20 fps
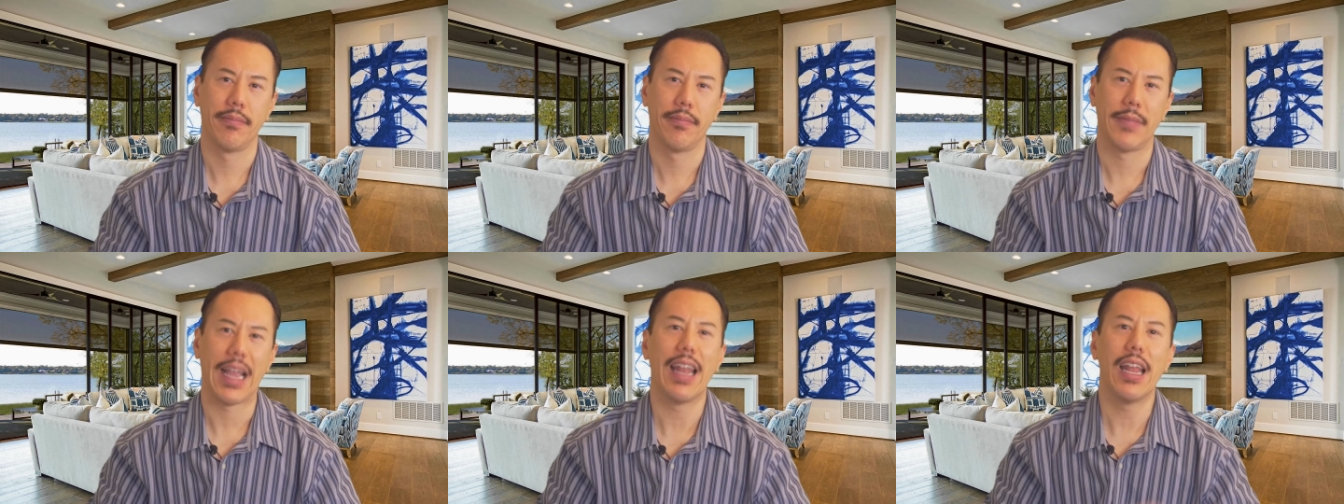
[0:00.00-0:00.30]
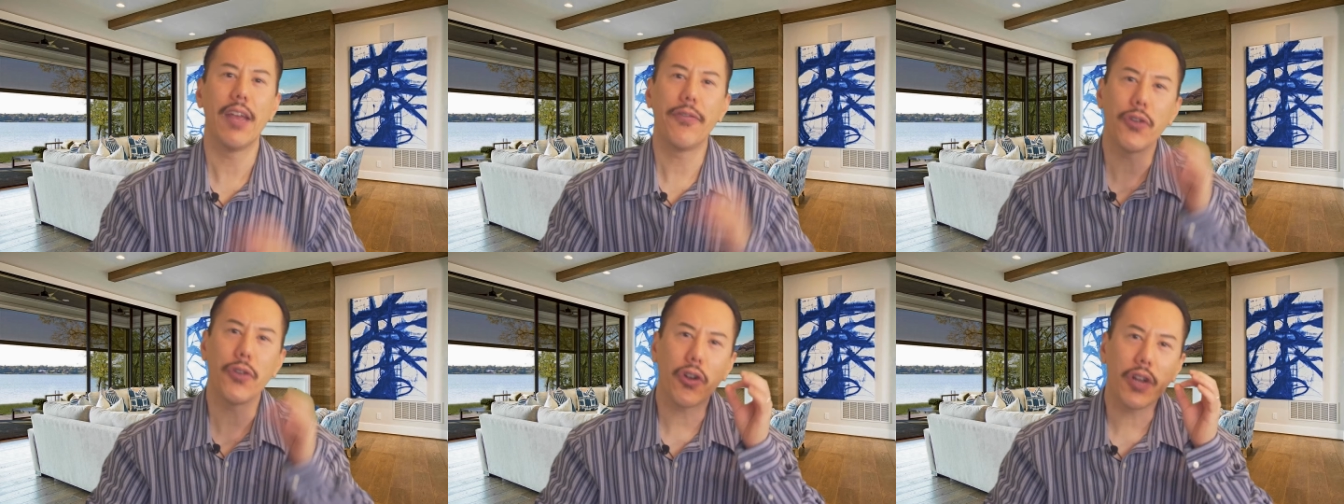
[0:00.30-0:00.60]
And
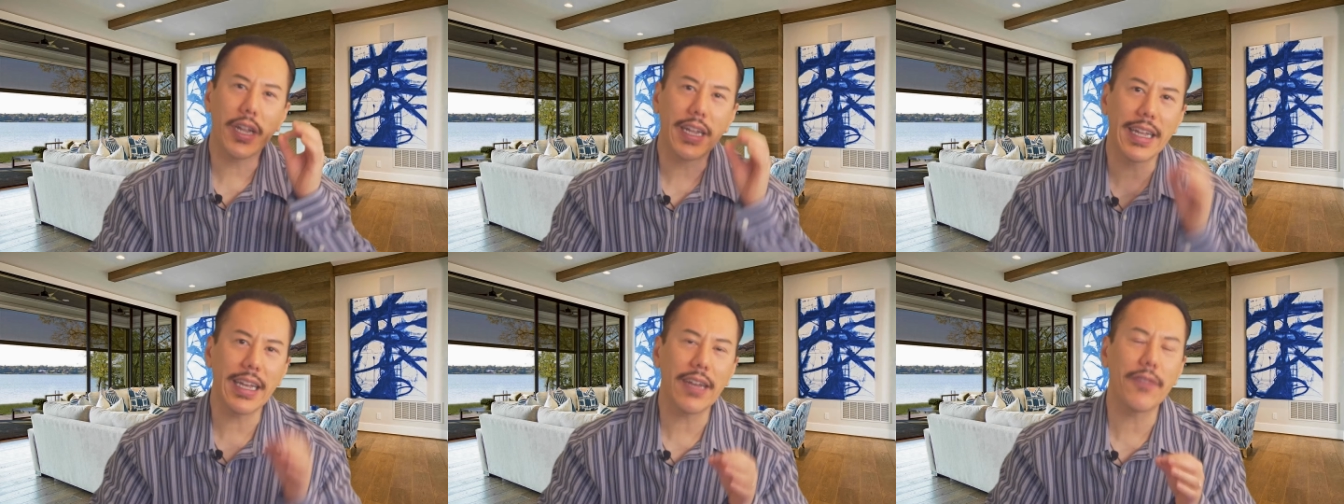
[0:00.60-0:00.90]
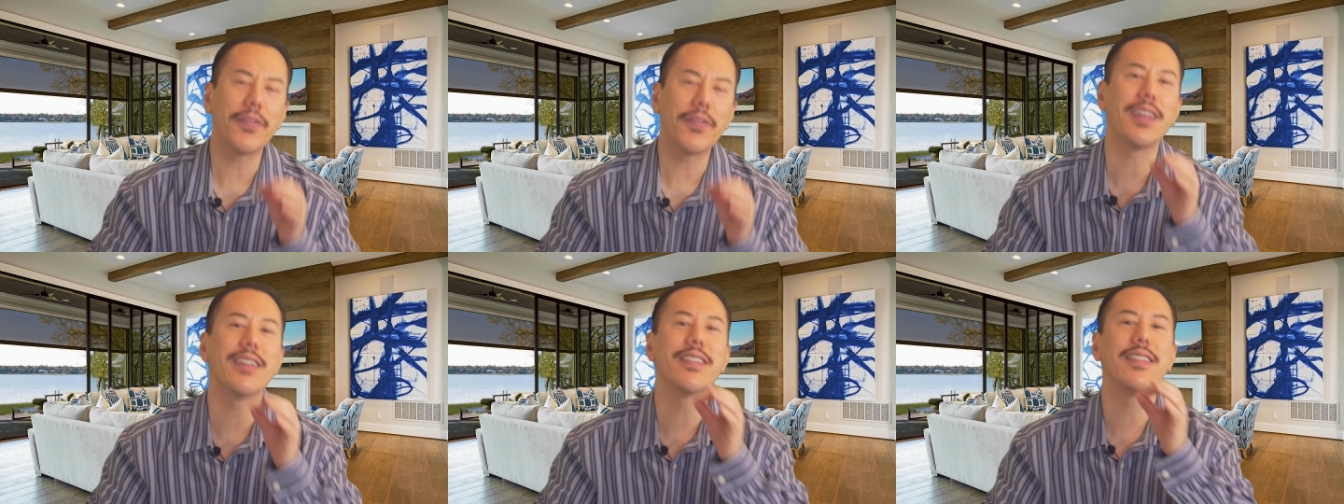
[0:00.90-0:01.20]
if your
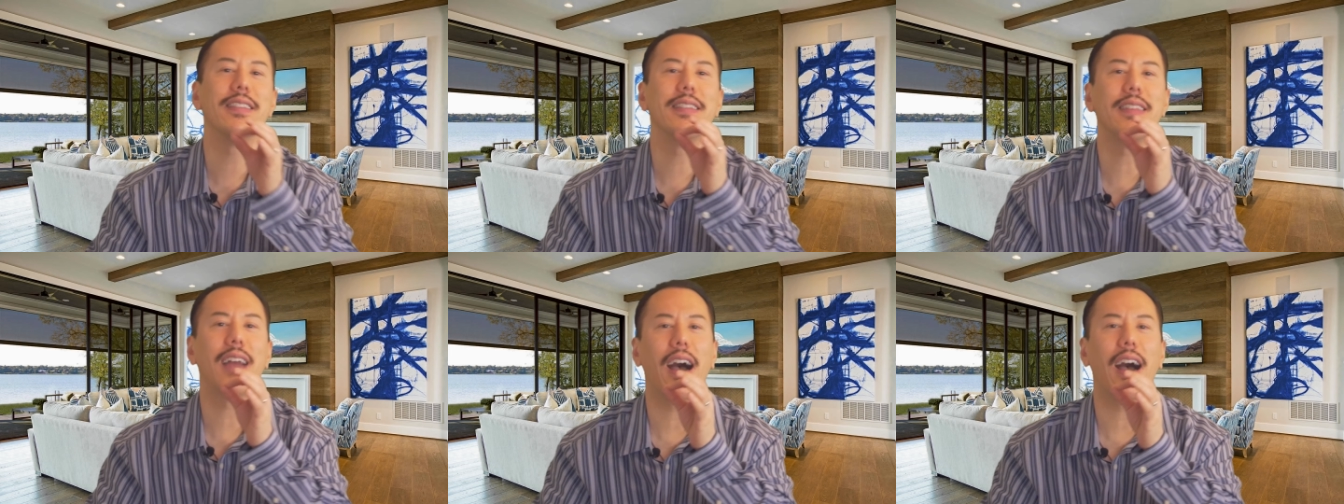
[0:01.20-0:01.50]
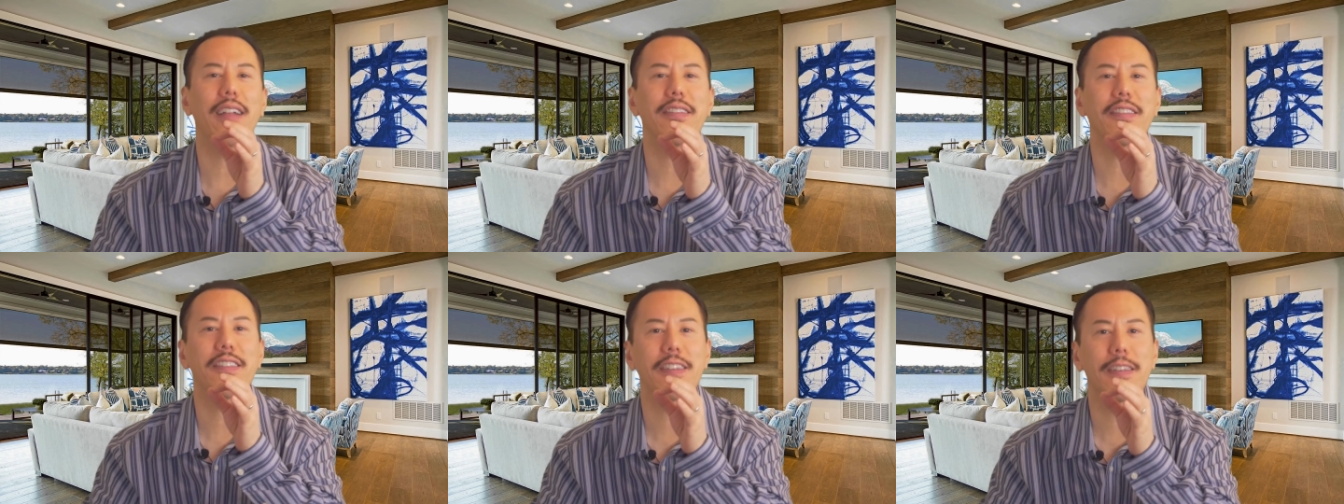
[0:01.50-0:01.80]
gift is
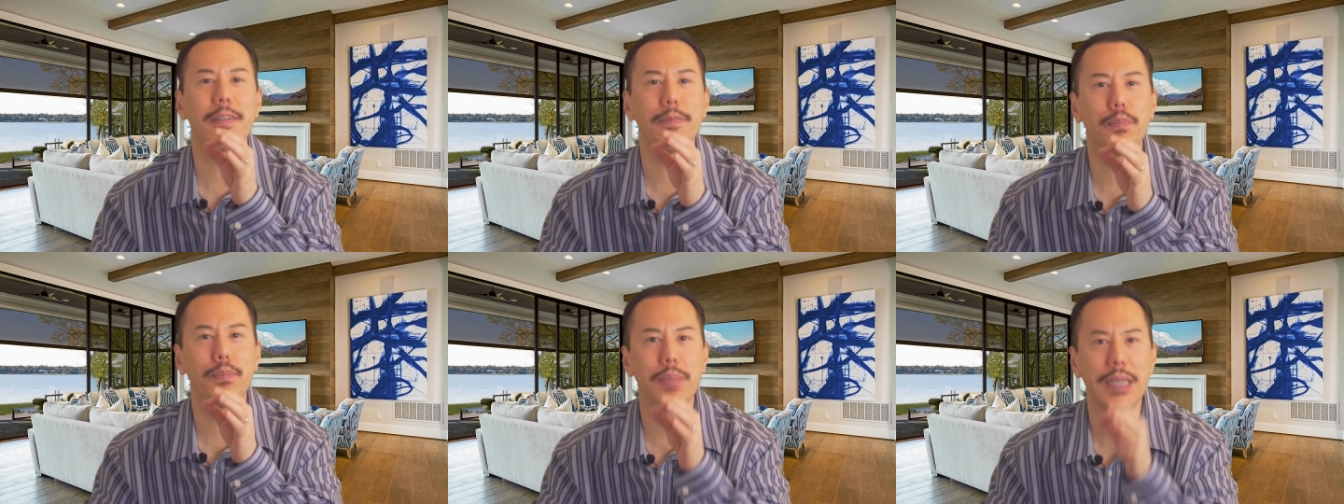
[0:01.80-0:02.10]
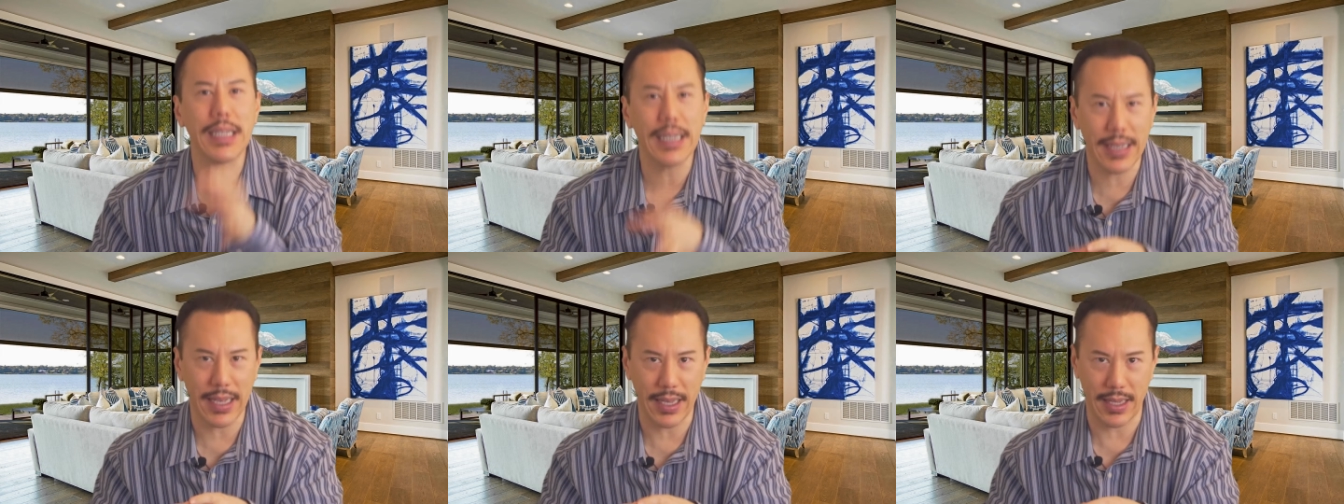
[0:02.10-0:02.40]
not
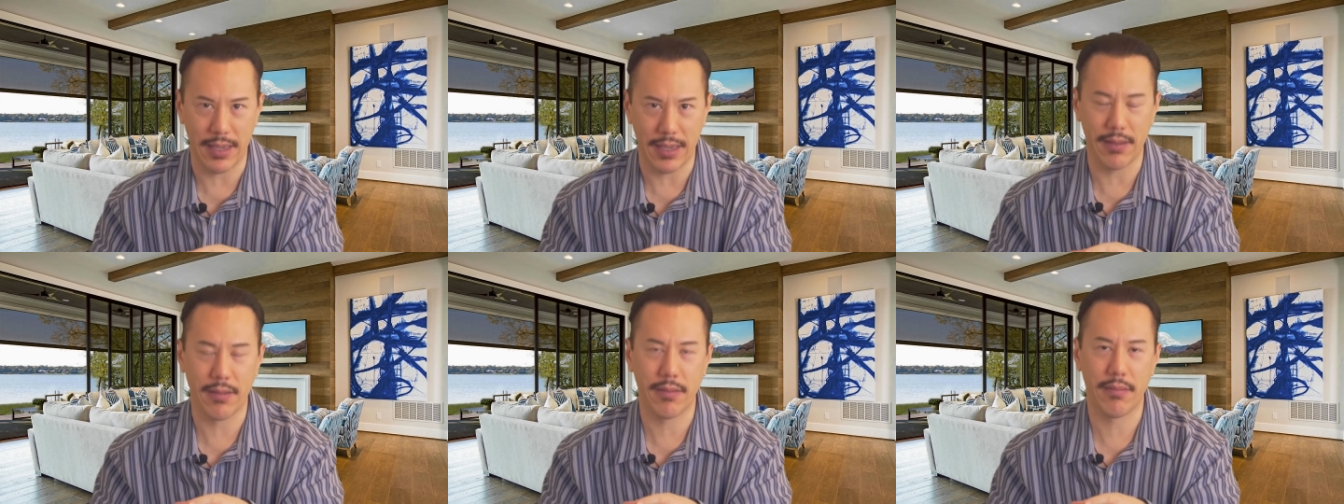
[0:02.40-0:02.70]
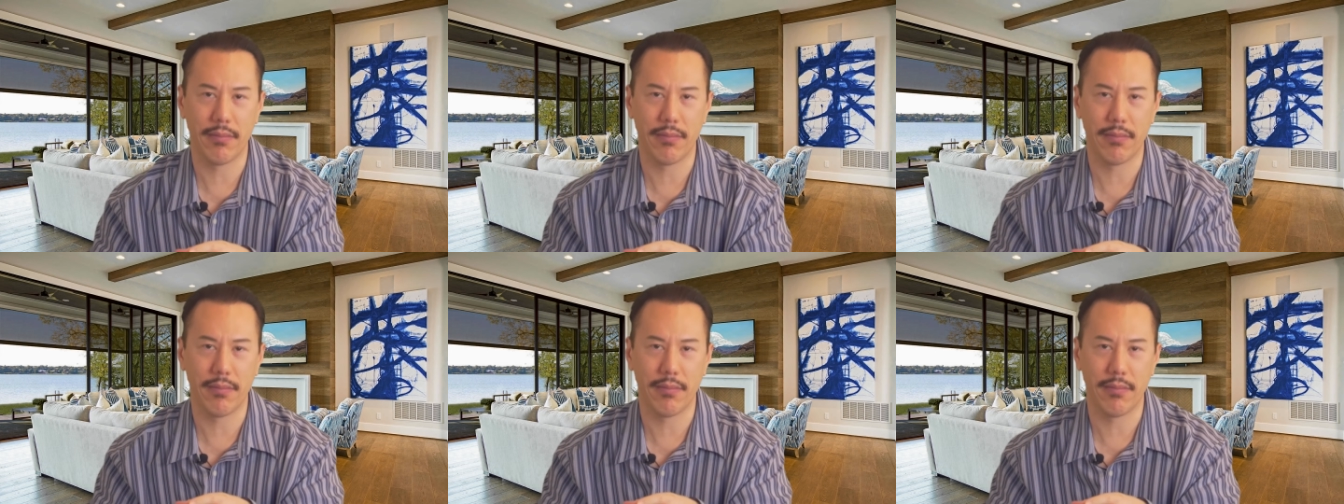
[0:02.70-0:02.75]
speaking,